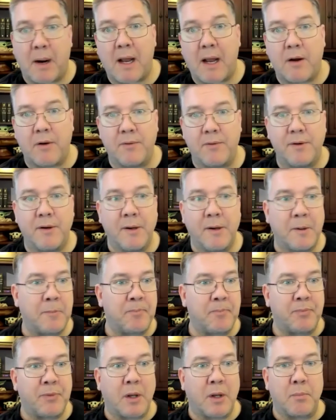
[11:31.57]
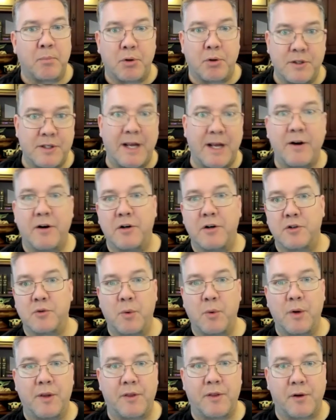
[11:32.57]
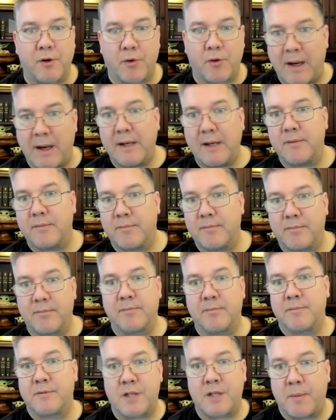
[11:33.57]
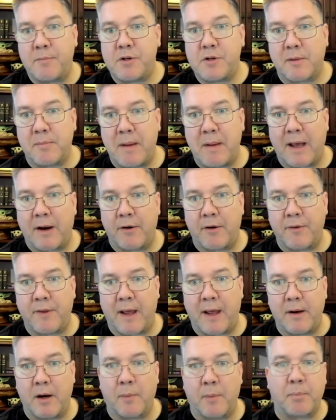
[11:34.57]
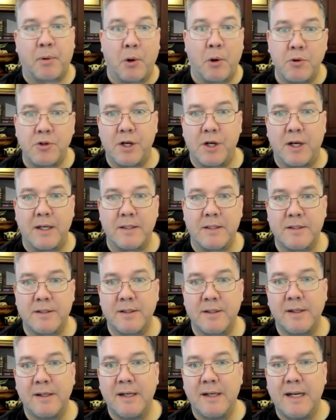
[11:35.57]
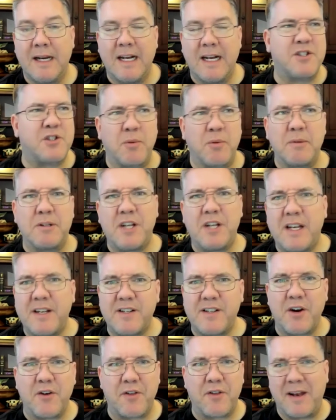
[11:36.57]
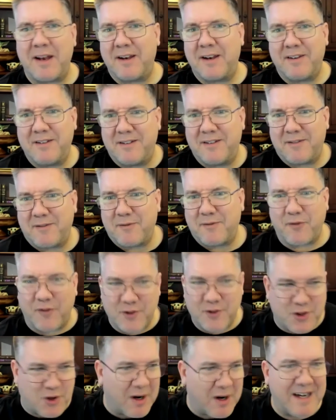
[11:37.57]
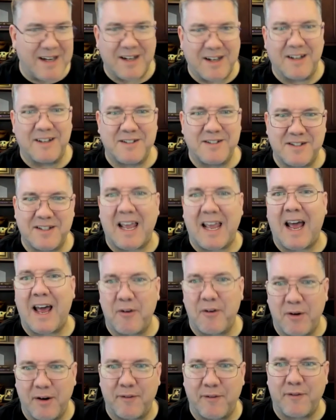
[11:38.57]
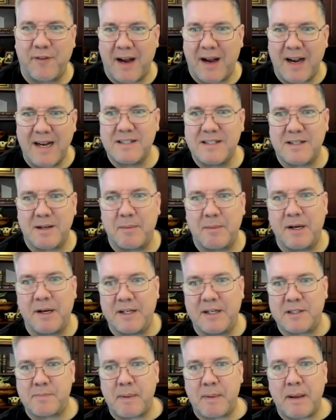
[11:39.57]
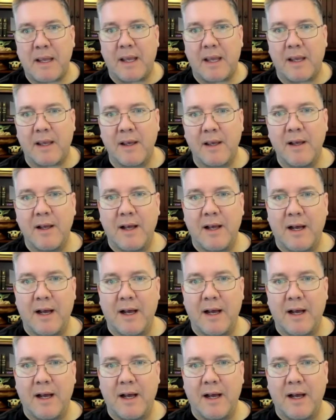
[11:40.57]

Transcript: around presenters with great subject matter that approach us. It's so much easier than trying to scatter and find somebody to speak